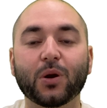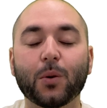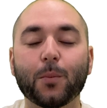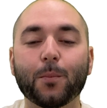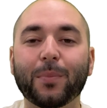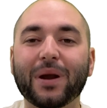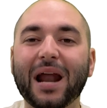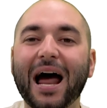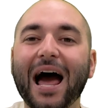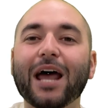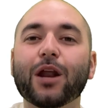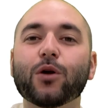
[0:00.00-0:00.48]

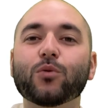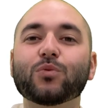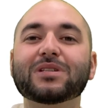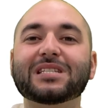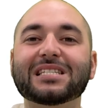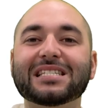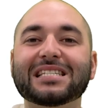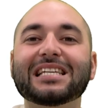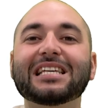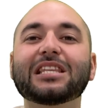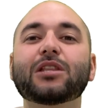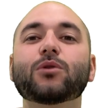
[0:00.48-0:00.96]
but I don't
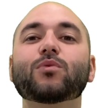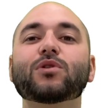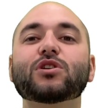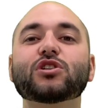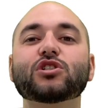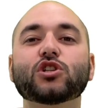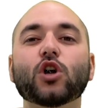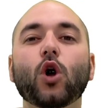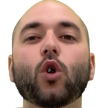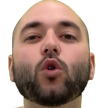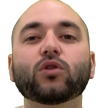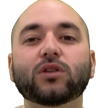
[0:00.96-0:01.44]
see the
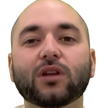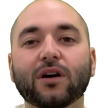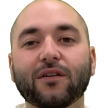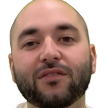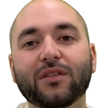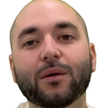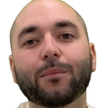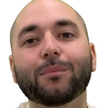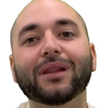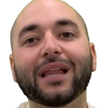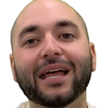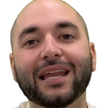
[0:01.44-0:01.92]
result of the
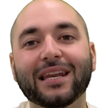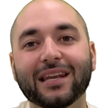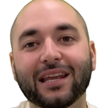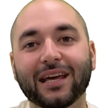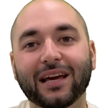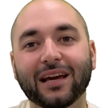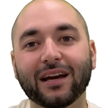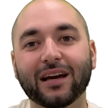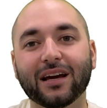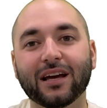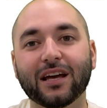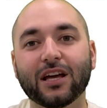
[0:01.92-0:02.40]

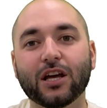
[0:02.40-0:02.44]
blending.